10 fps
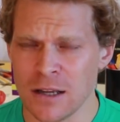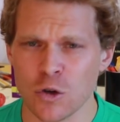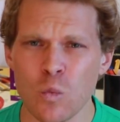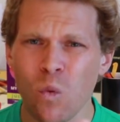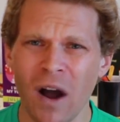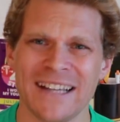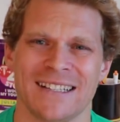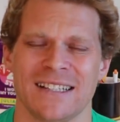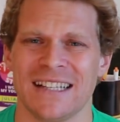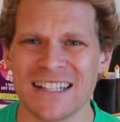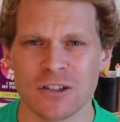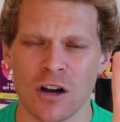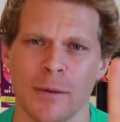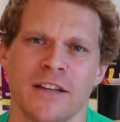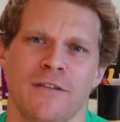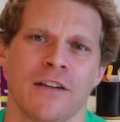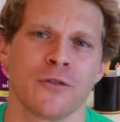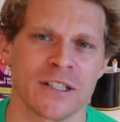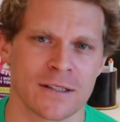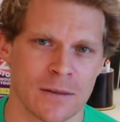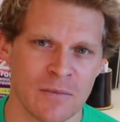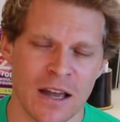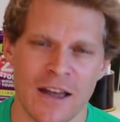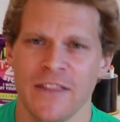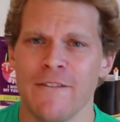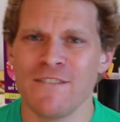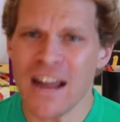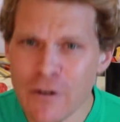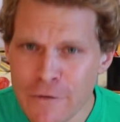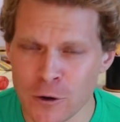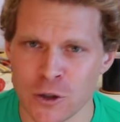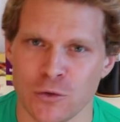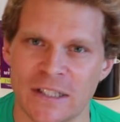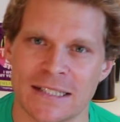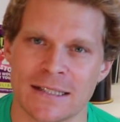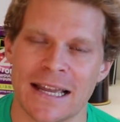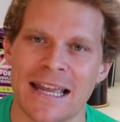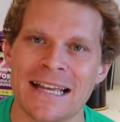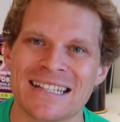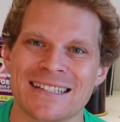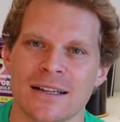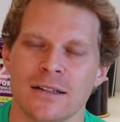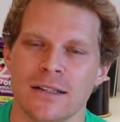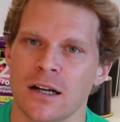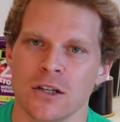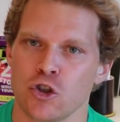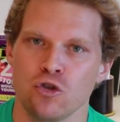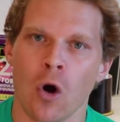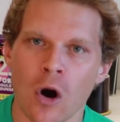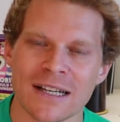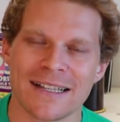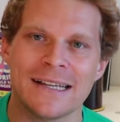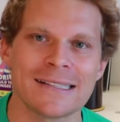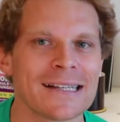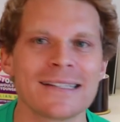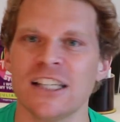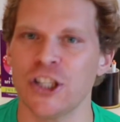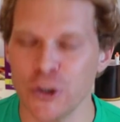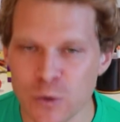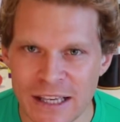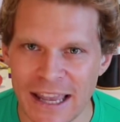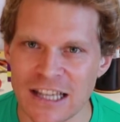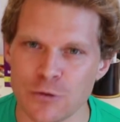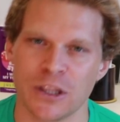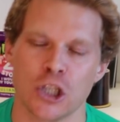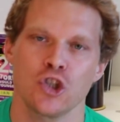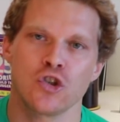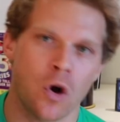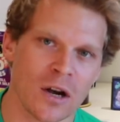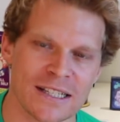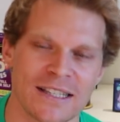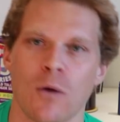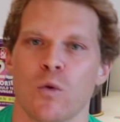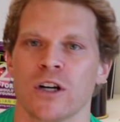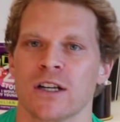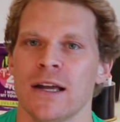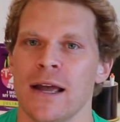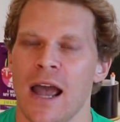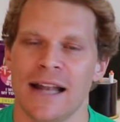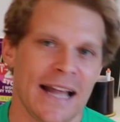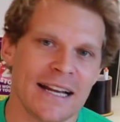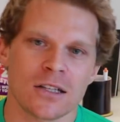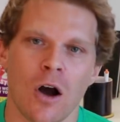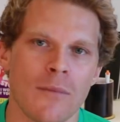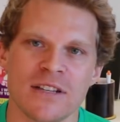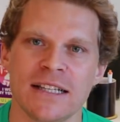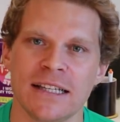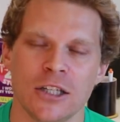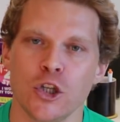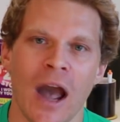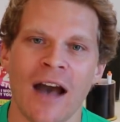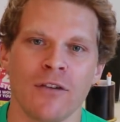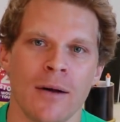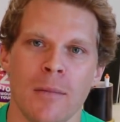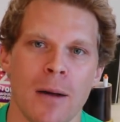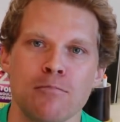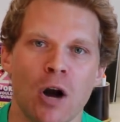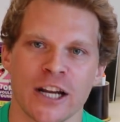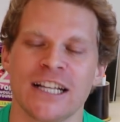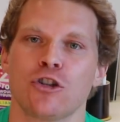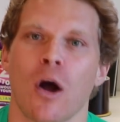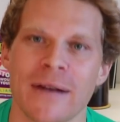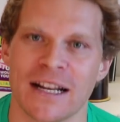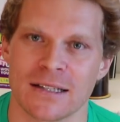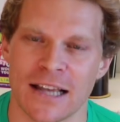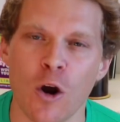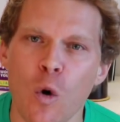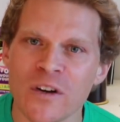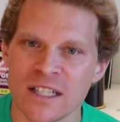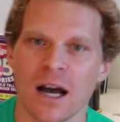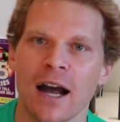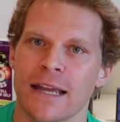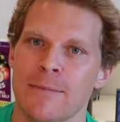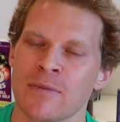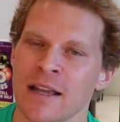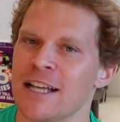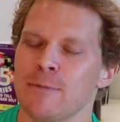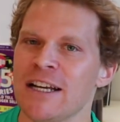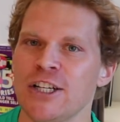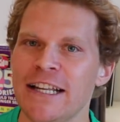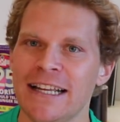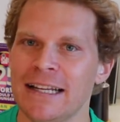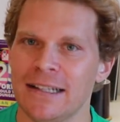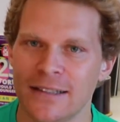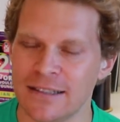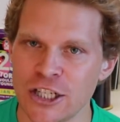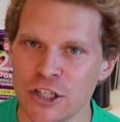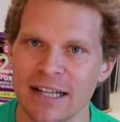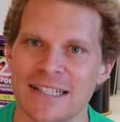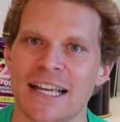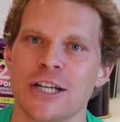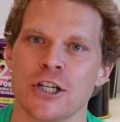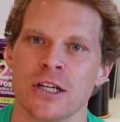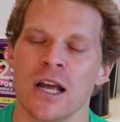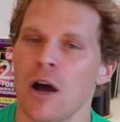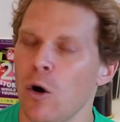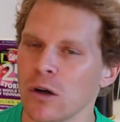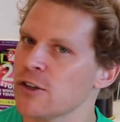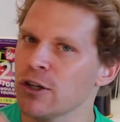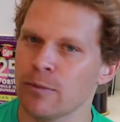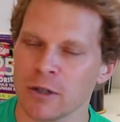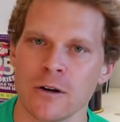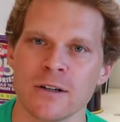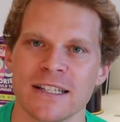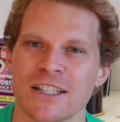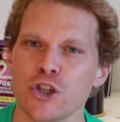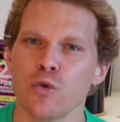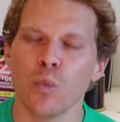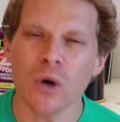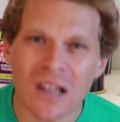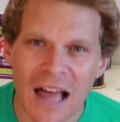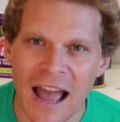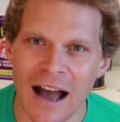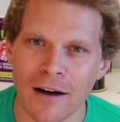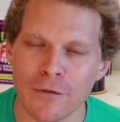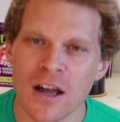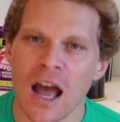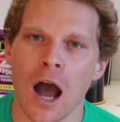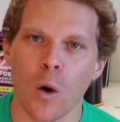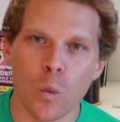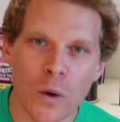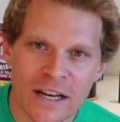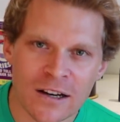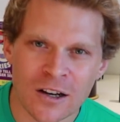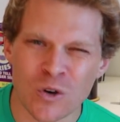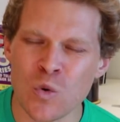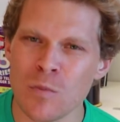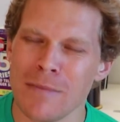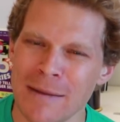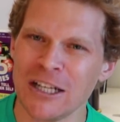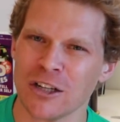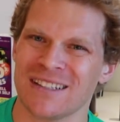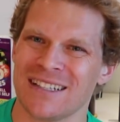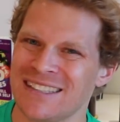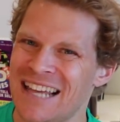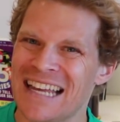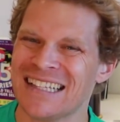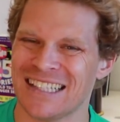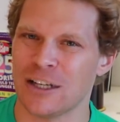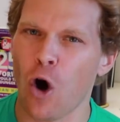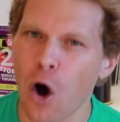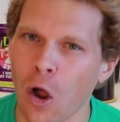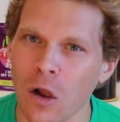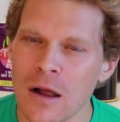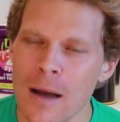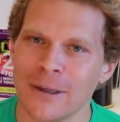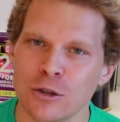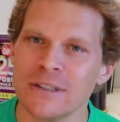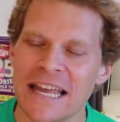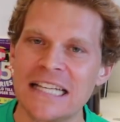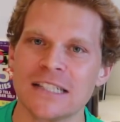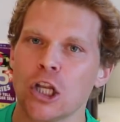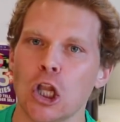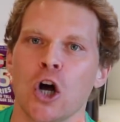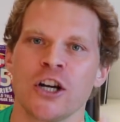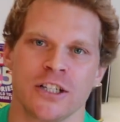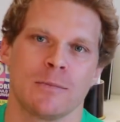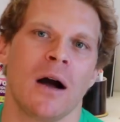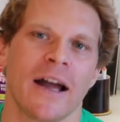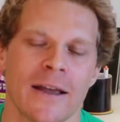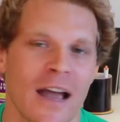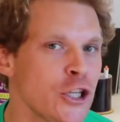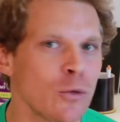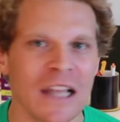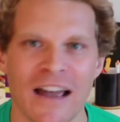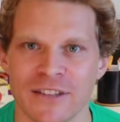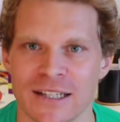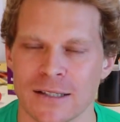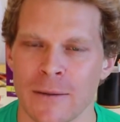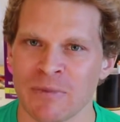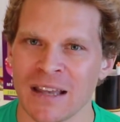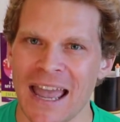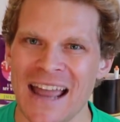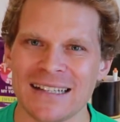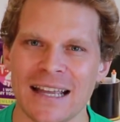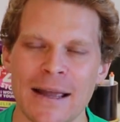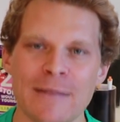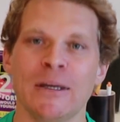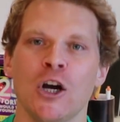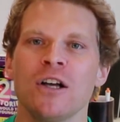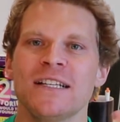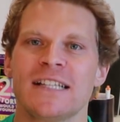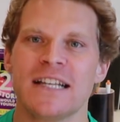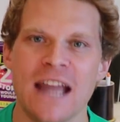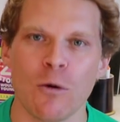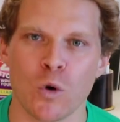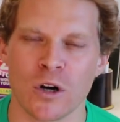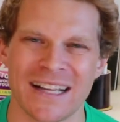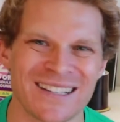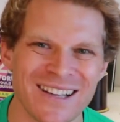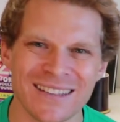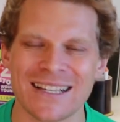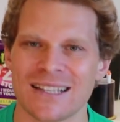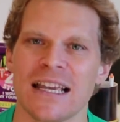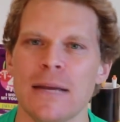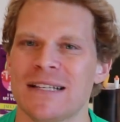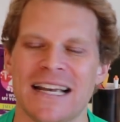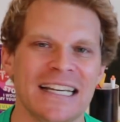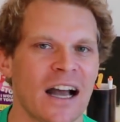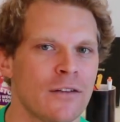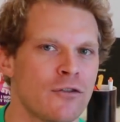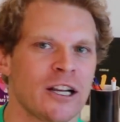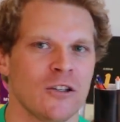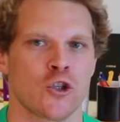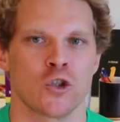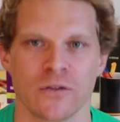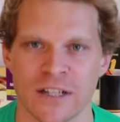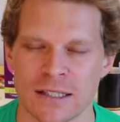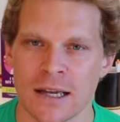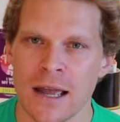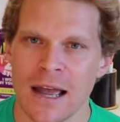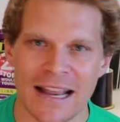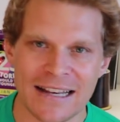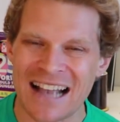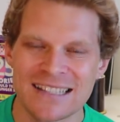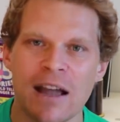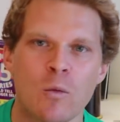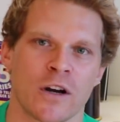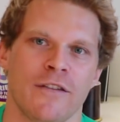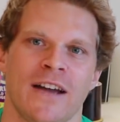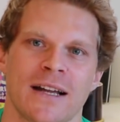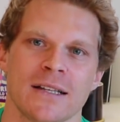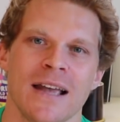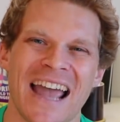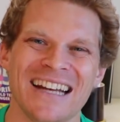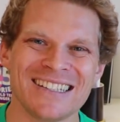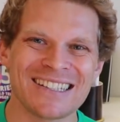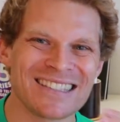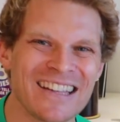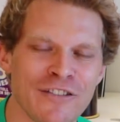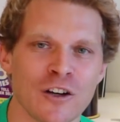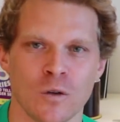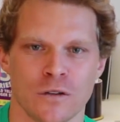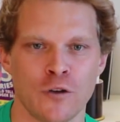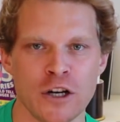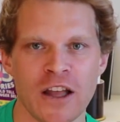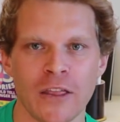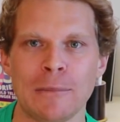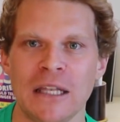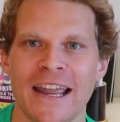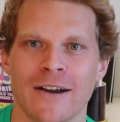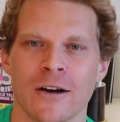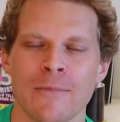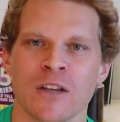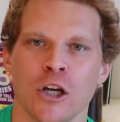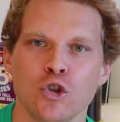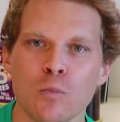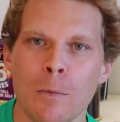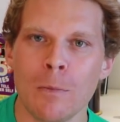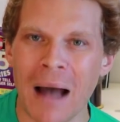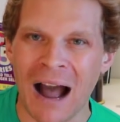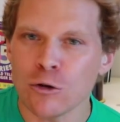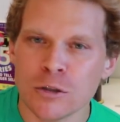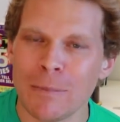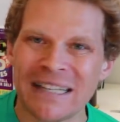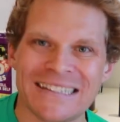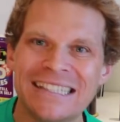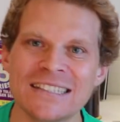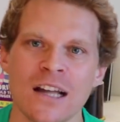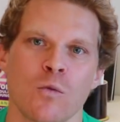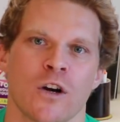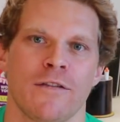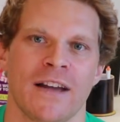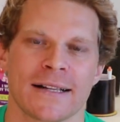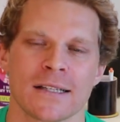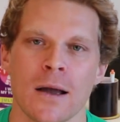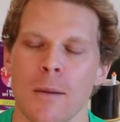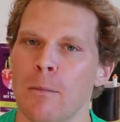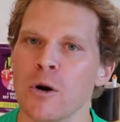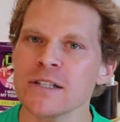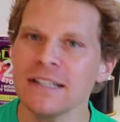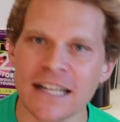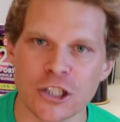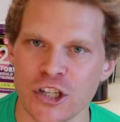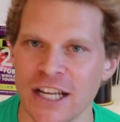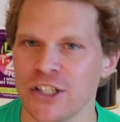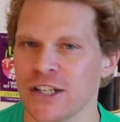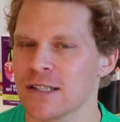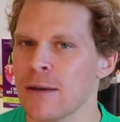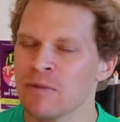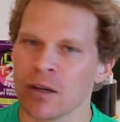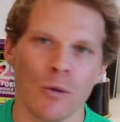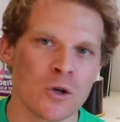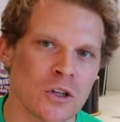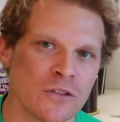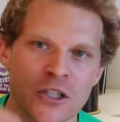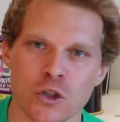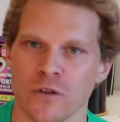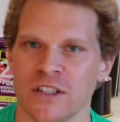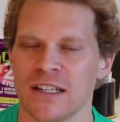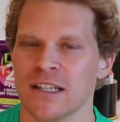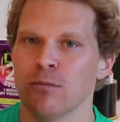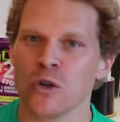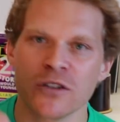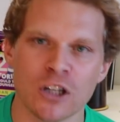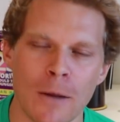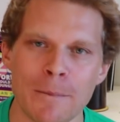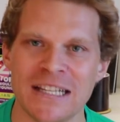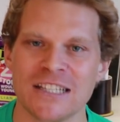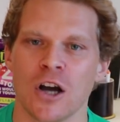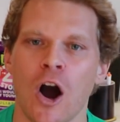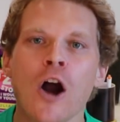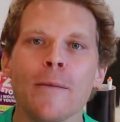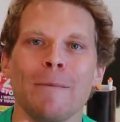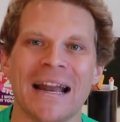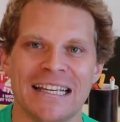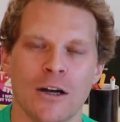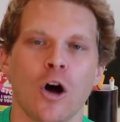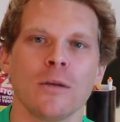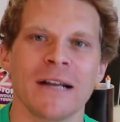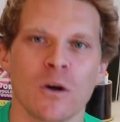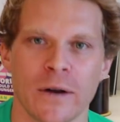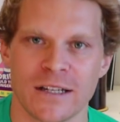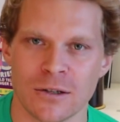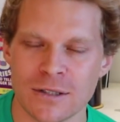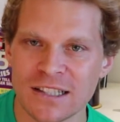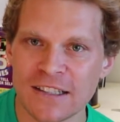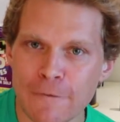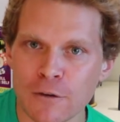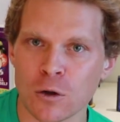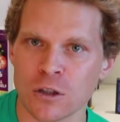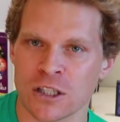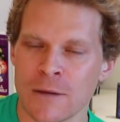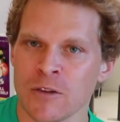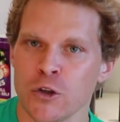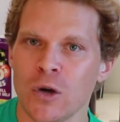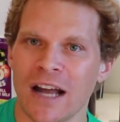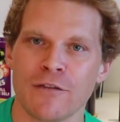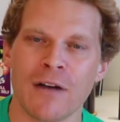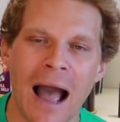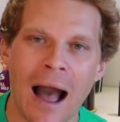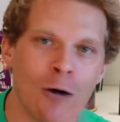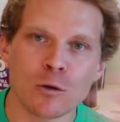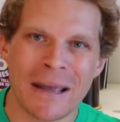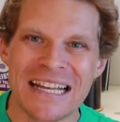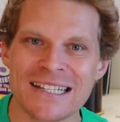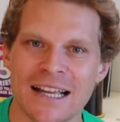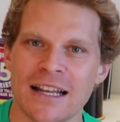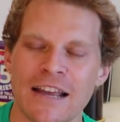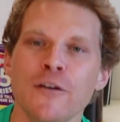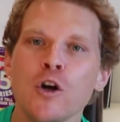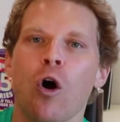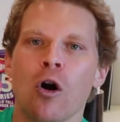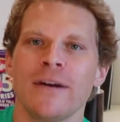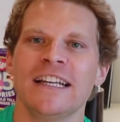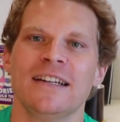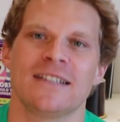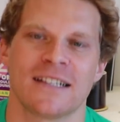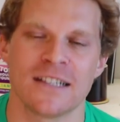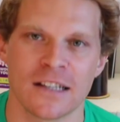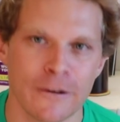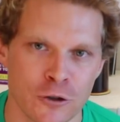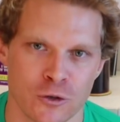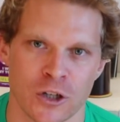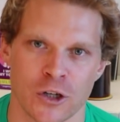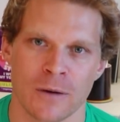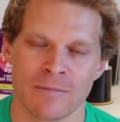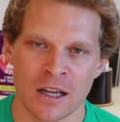So why is this? And let's talk about the five reasons. The very first reason is the strongest existing use case with the strongest network. And that is obviously you have a market dominance. And over time, especially in digitization, also in cryptocurrencies, you will have a winner who maybe not takes it all, but who takes the largest pie. And you will have this. And it, because it's a network, it's not the same as any kind of regular service. It has network effects. And it's difficult for another player to outbid these network effects. Most of the exchanges, most of the services, most of the companies are betting on Bitcoin. So it's difficult to kind of outpace that if you're already in this existing infrastructure.